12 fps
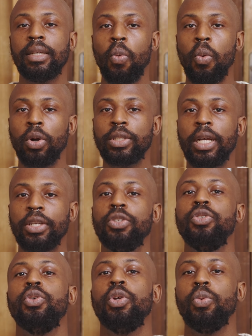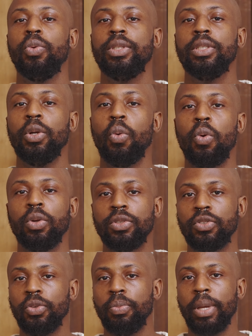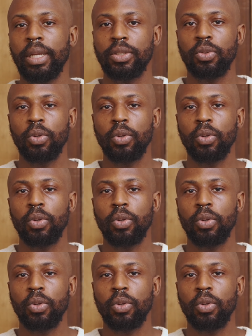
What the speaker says: what are you doing with the ones you met?